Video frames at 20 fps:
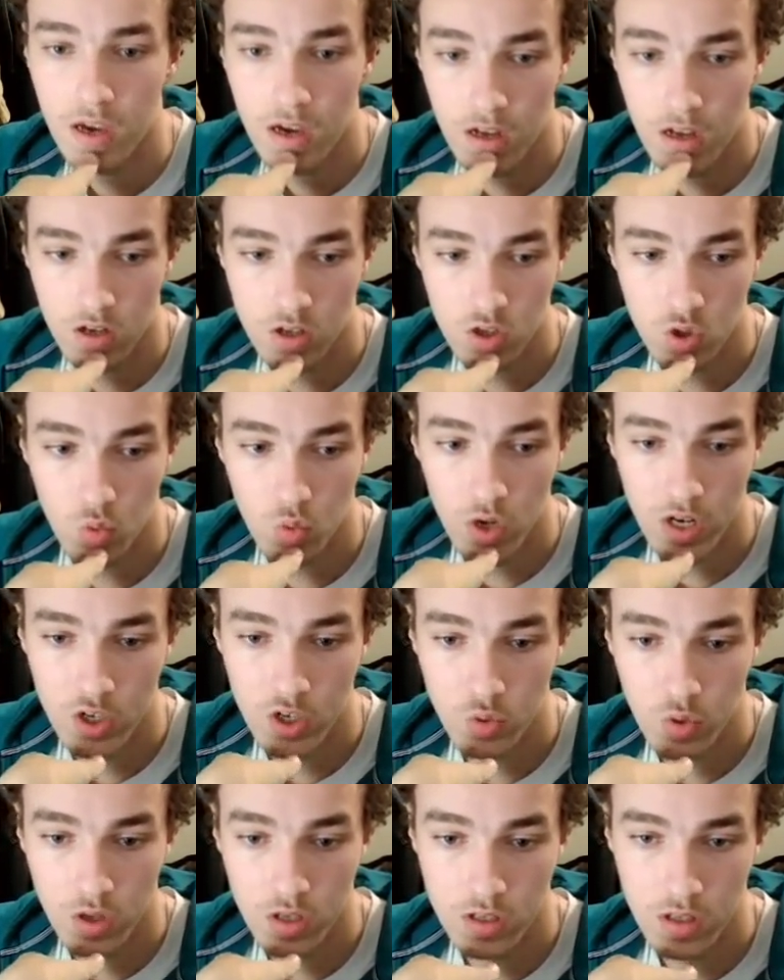And also rook
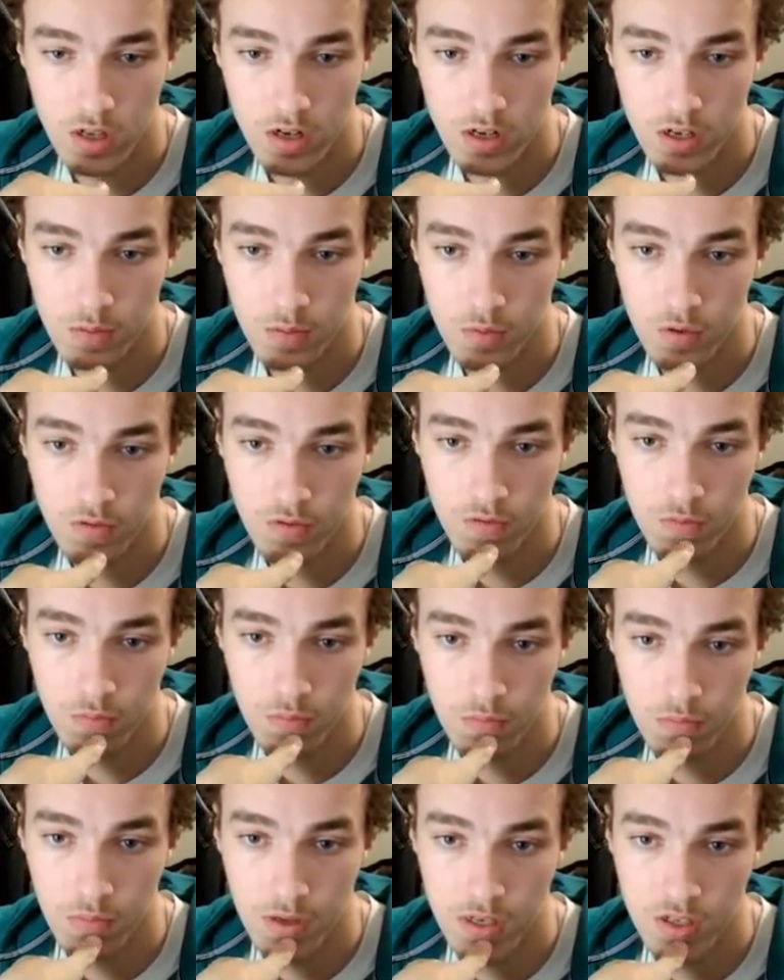h1 is not a good move,
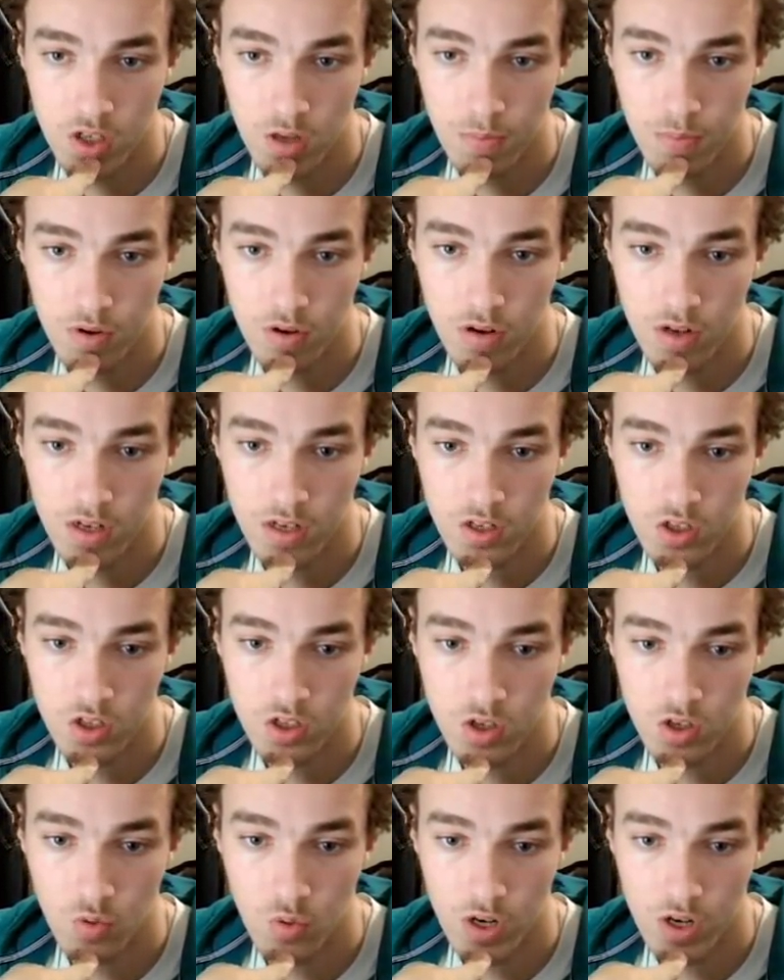because our opponent can
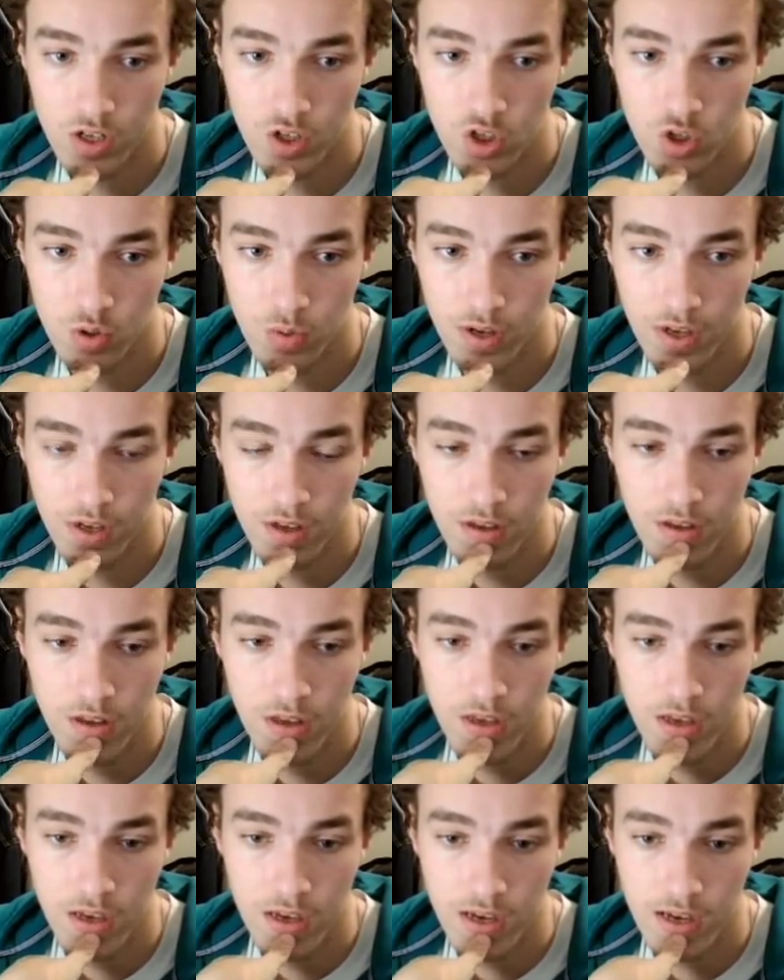just go rook h3
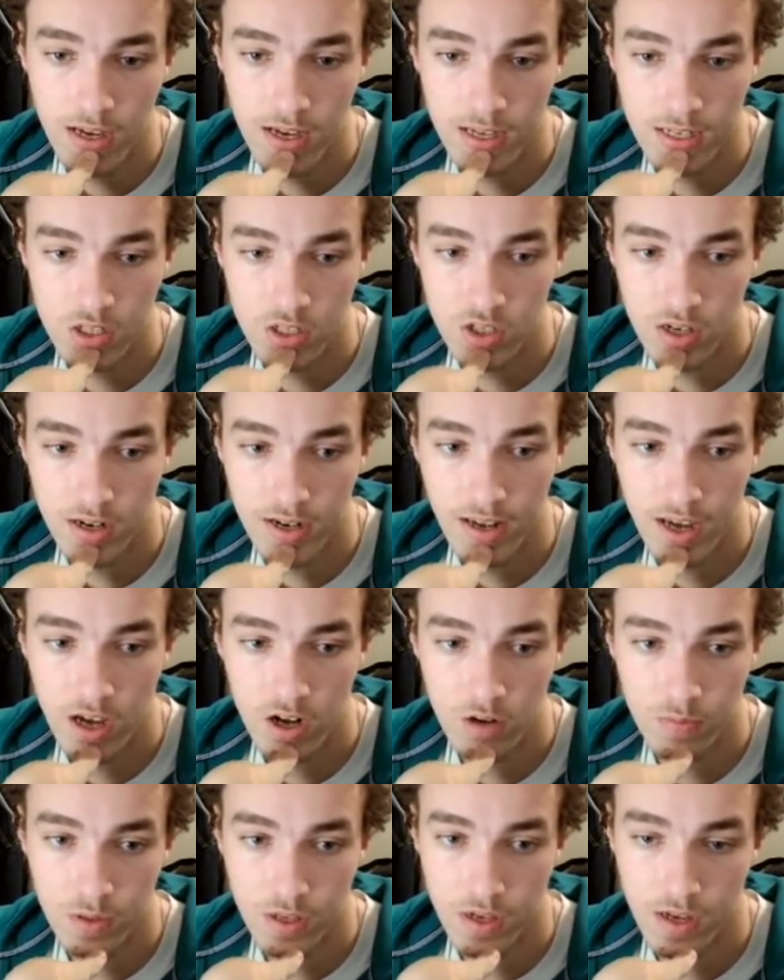and start
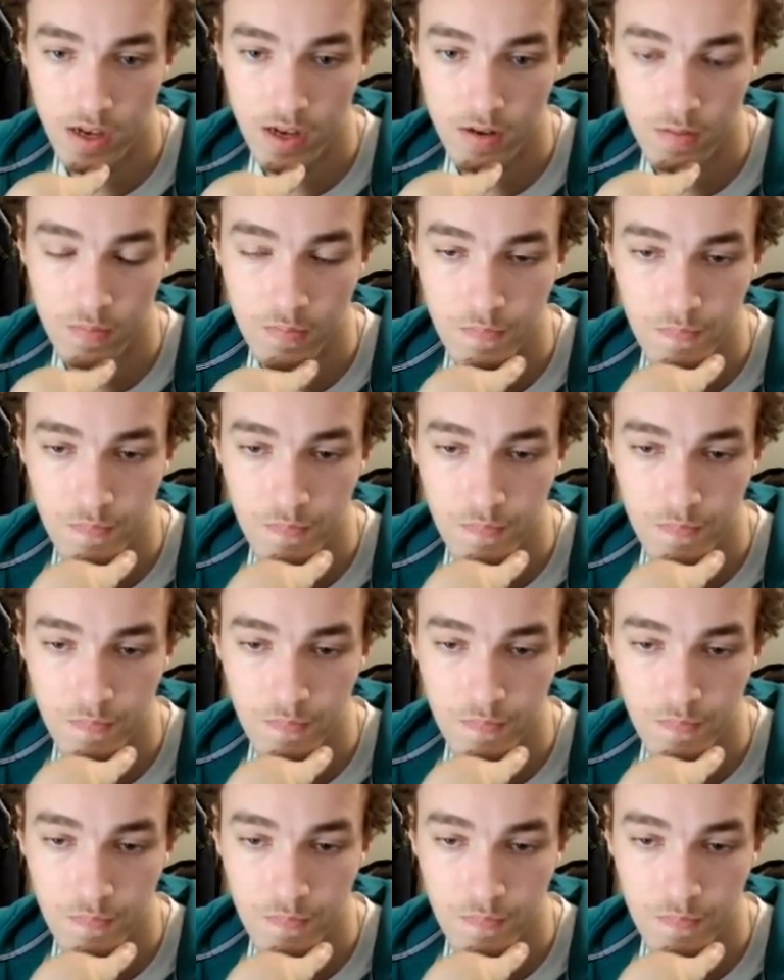counterplay again.